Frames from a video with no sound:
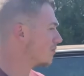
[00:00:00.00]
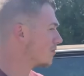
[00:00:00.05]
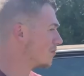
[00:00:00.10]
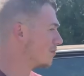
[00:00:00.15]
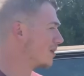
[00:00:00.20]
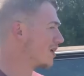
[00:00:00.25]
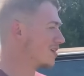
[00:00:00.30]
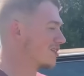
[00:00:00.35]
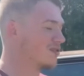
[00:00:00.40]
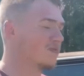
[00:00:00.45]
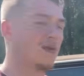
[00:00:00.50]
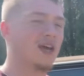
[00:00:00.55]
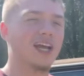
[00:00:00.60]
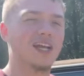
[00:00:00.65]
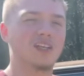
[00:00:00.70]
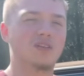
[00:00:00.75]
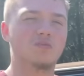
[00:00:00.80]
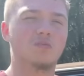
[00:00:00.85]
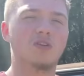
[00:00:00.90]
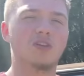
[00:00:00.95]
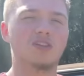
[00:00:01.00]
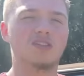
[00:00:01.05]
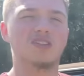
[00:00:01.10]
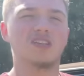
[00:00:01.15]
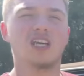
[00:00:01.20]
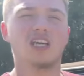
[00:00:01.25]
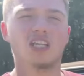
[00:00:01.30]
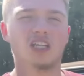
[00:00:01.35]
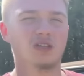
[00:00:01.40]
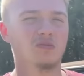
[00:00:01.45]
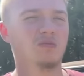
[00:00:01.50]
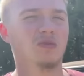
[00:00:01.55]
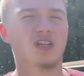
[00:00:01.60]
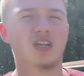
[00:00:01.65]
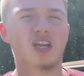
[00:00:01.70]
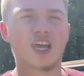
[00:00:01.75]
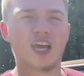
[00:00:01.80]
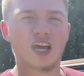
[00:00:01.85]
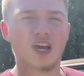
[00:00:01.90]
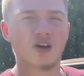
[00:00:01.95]
mix match, put it together, but
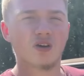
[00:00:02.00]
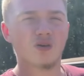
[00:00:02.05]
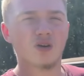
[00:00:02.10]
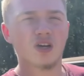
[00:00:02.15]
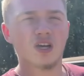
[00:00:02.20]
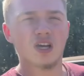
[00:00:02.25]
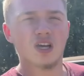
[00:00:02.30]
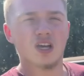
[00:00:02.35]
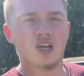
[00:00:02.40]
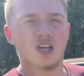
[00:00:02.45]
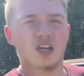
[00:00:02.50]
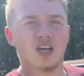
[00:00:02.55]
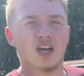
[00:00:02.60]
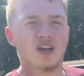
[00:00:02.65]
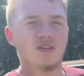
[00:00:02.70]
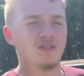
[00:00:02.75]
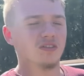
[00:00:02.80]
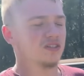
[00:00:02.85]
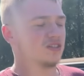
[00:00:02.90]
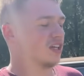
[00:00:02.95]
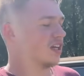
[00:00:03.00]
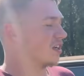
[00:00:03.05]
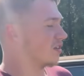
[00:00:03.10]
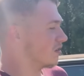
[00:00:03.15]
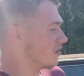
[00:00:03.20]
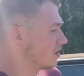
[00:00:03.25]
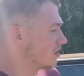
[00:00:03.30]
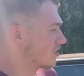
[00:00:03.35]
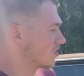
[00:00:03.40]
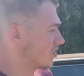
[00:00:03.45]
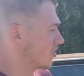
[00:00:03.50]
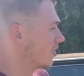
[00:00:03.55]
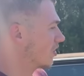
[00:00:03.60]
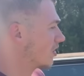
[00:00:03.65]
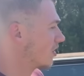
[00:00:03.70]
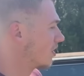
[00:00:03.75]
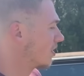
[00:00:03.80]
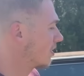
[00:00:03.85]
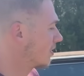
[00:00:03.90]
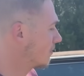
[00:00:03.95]
now I've decided this
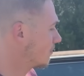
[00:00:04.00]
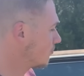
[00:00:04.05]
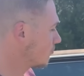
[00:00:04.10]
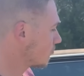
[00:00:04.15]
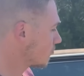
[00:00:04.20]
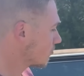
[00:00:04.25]
car